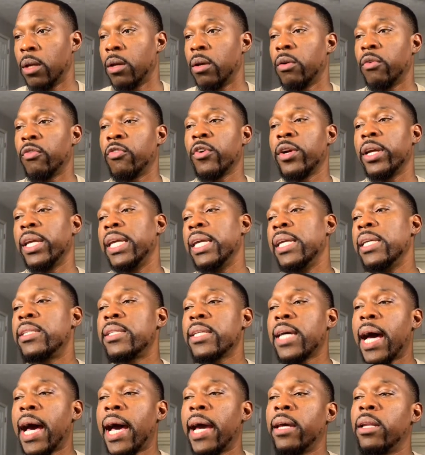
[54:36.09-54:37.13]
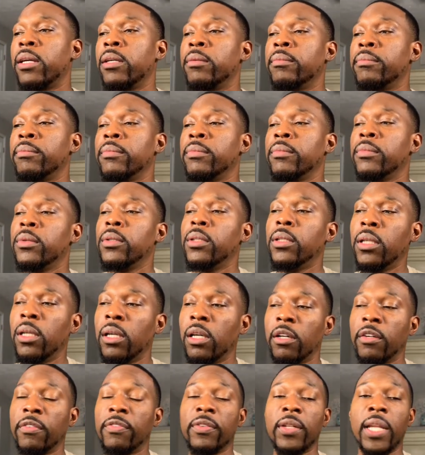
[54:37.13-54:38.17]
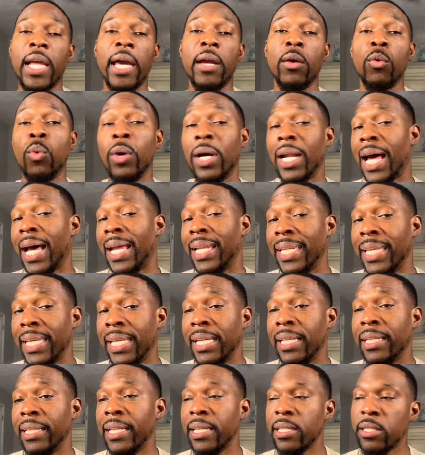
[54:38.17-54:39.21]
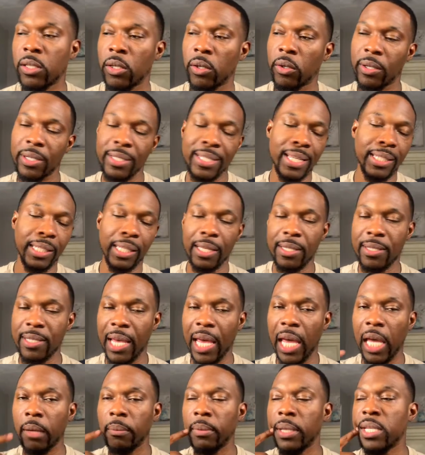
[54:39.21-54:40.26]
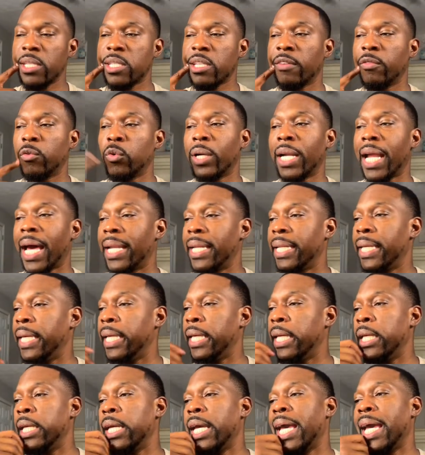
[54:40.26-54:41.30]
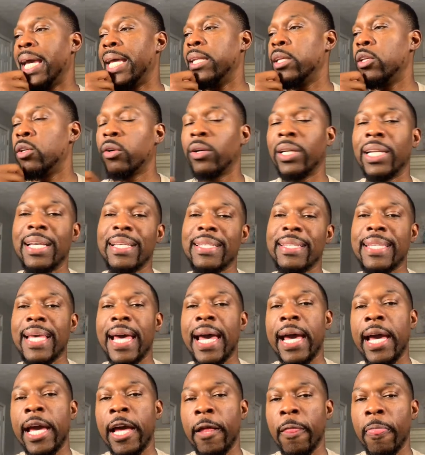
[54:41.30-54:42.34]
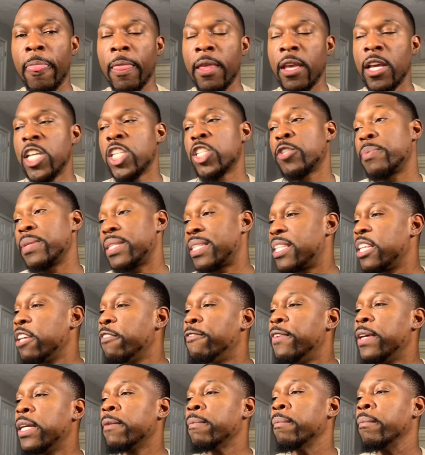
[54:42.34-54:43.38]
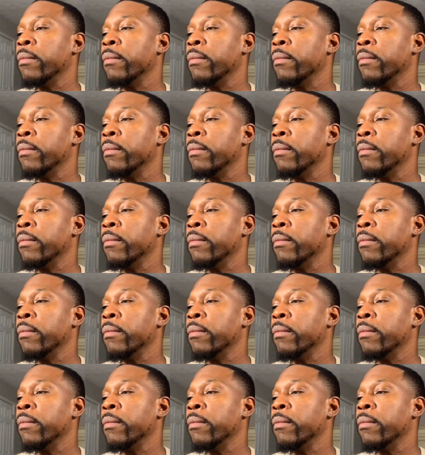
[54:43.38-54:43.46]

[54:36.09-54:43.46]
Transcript: For each item of like what I need list, so you're going to take that same list of what I need and you're going to assign specific